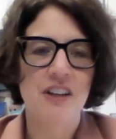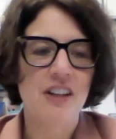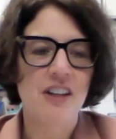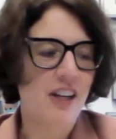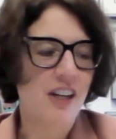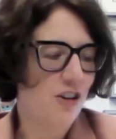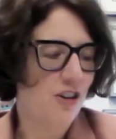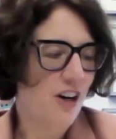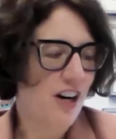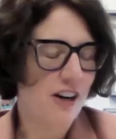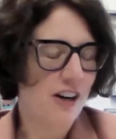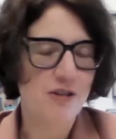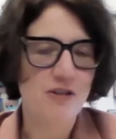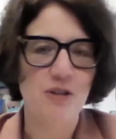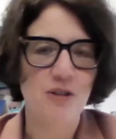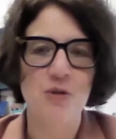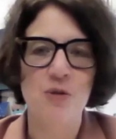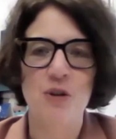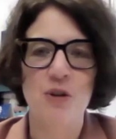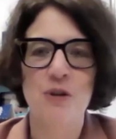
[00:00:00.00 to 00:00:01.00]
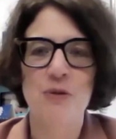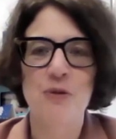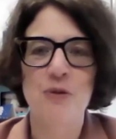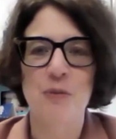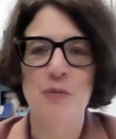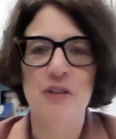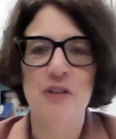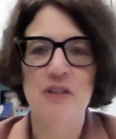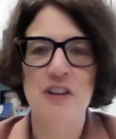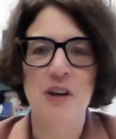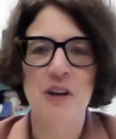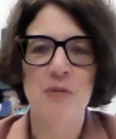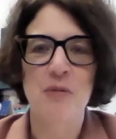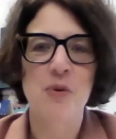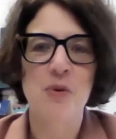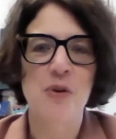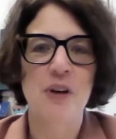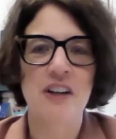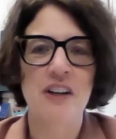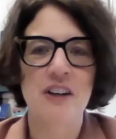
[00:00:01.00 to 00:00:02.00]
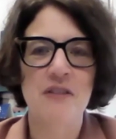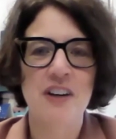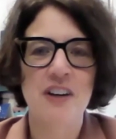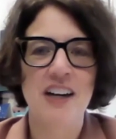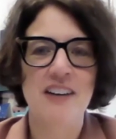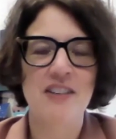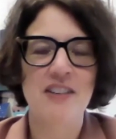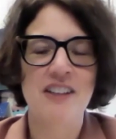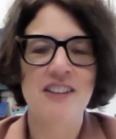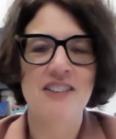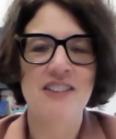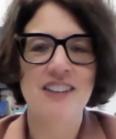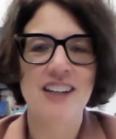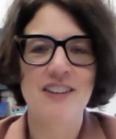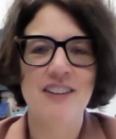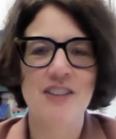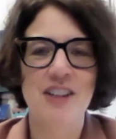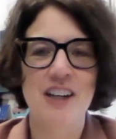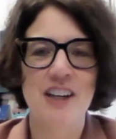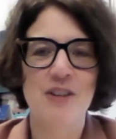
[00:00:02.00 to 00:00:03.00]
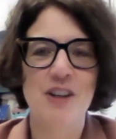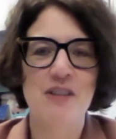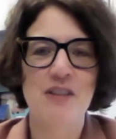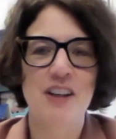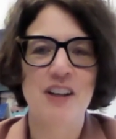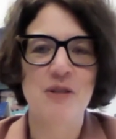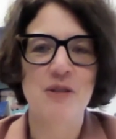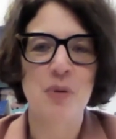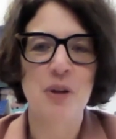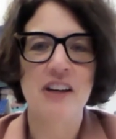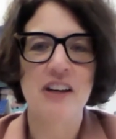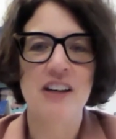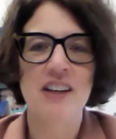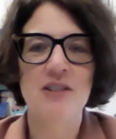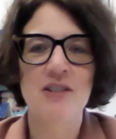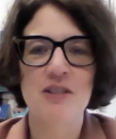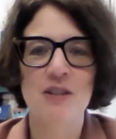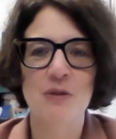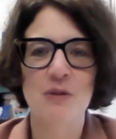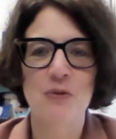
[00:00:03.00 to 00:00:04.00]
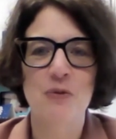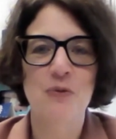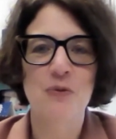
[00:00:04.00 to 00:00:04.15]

get your house in order from the standpoint of having everything in place